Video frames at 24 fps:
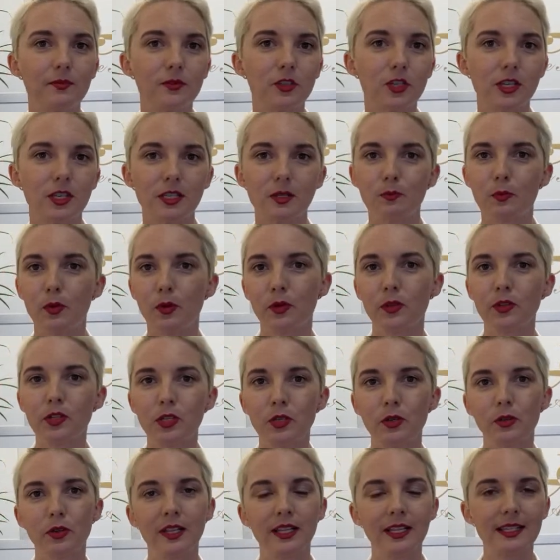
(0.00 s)
Just pull 2
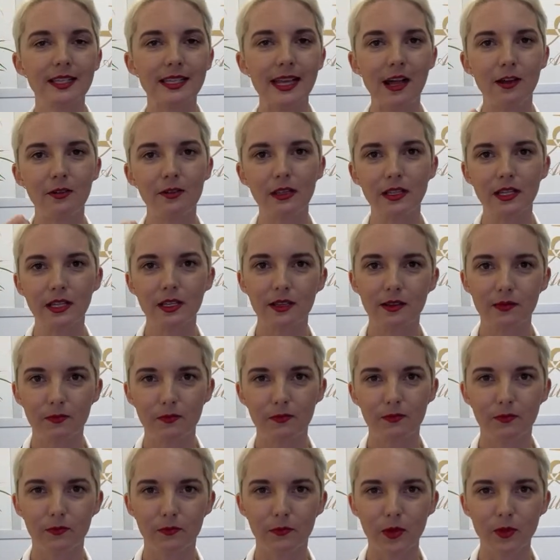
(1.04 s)
clicks out,
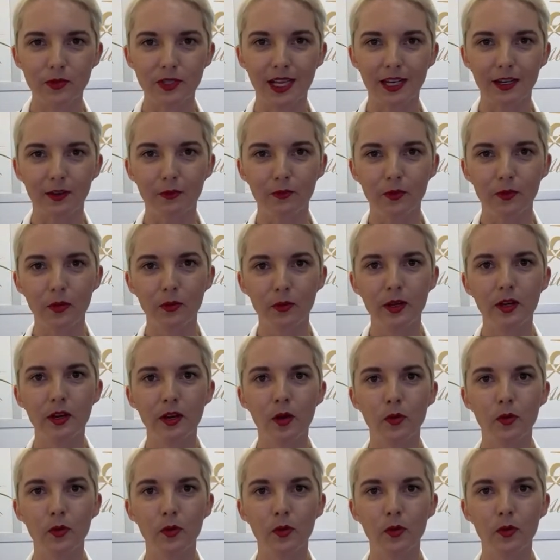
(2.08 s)
rotate it forward,